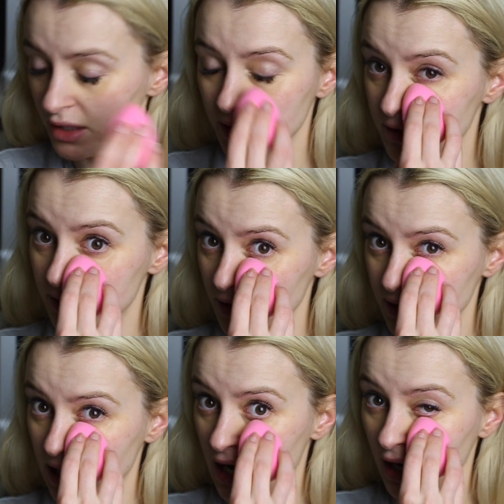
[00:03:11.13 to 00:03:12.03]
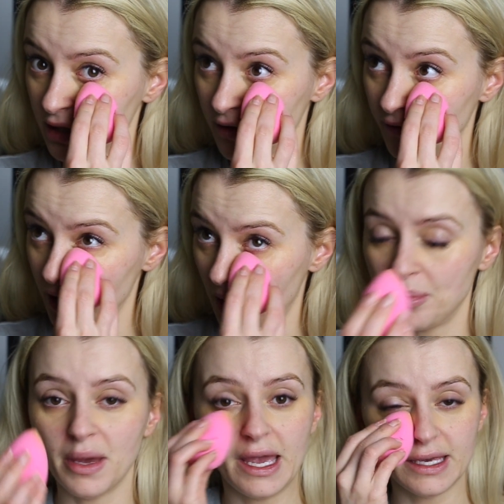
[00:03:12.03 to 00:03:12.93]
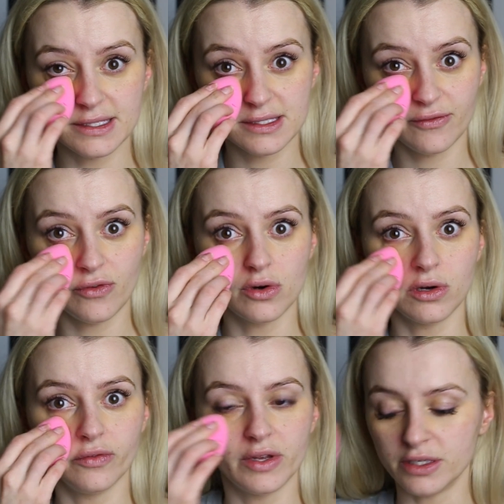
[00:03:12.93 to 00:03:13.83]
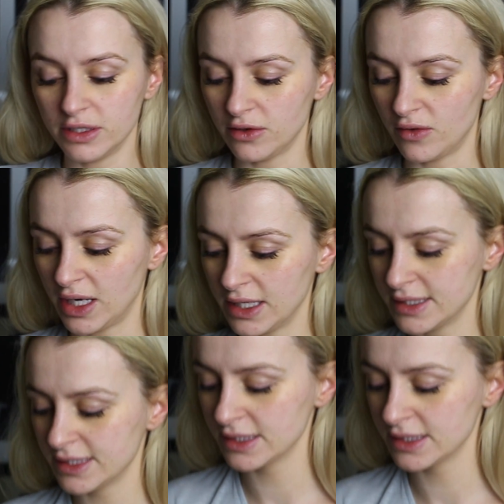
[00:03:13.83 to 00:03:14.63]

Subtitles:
It's just kind of a base for underneath your eyes.